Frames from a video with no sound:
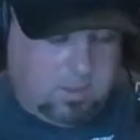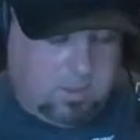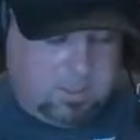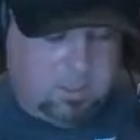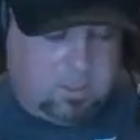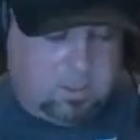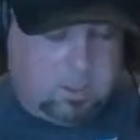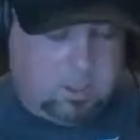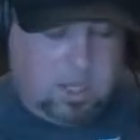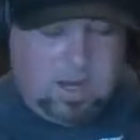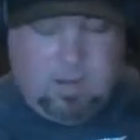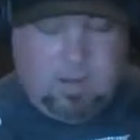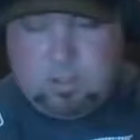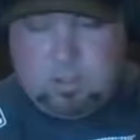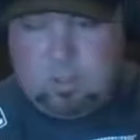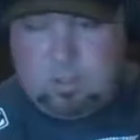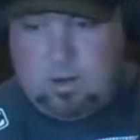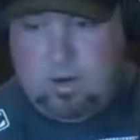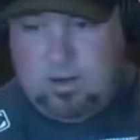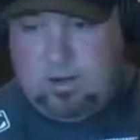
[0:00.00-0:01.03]
ones, your champ
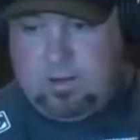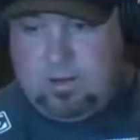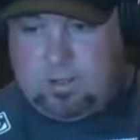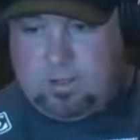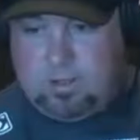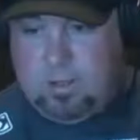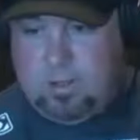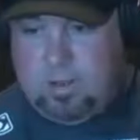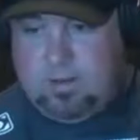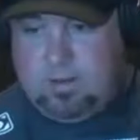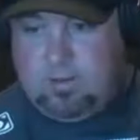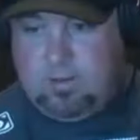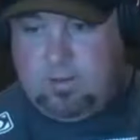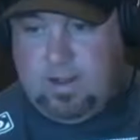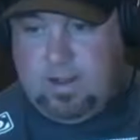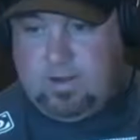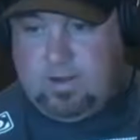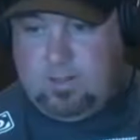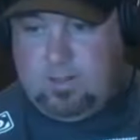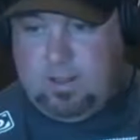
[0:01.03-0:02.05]
Germaine,
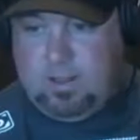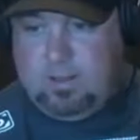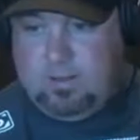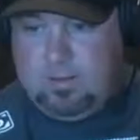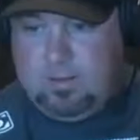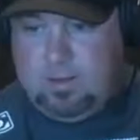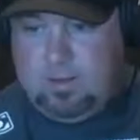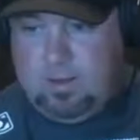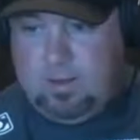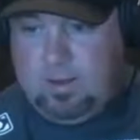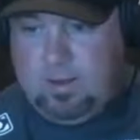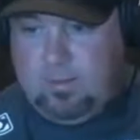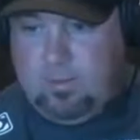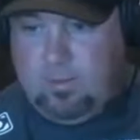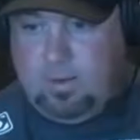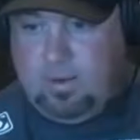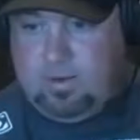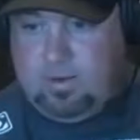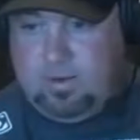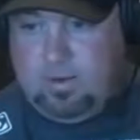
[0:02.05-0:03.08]
Durandamy, uh,
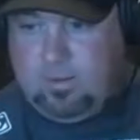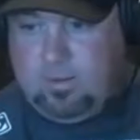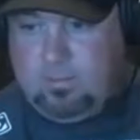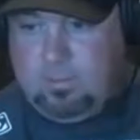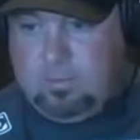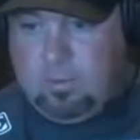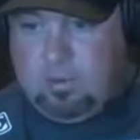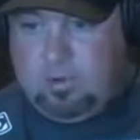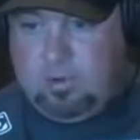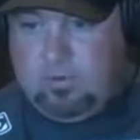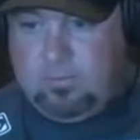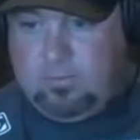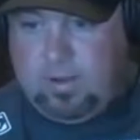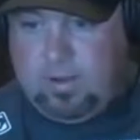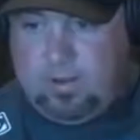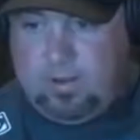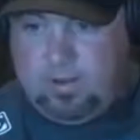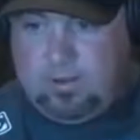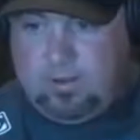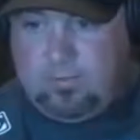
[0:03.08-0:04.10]
won another boring
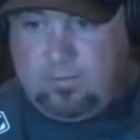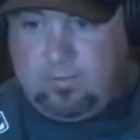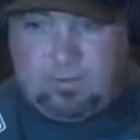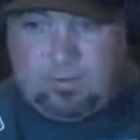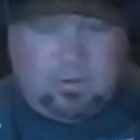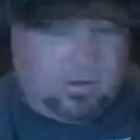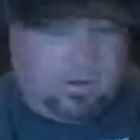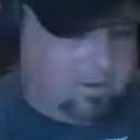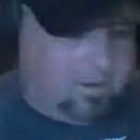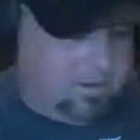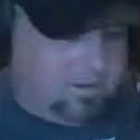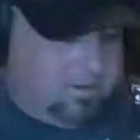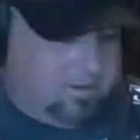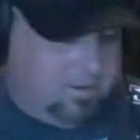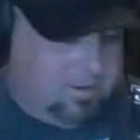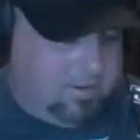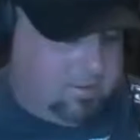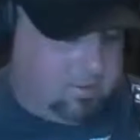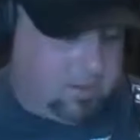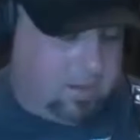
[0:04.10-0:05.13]
fight over uh,
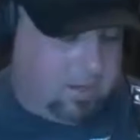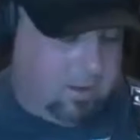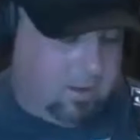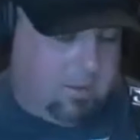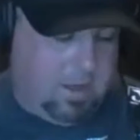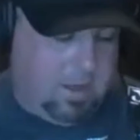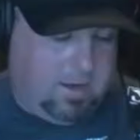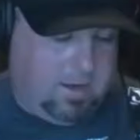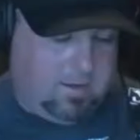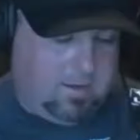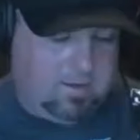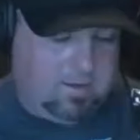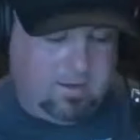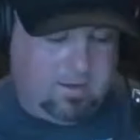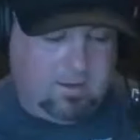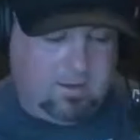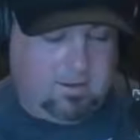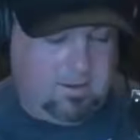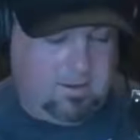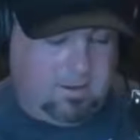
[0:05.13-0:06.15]
Raquel
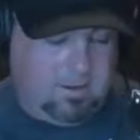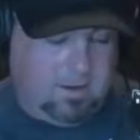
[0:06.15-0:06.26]
Pennington. You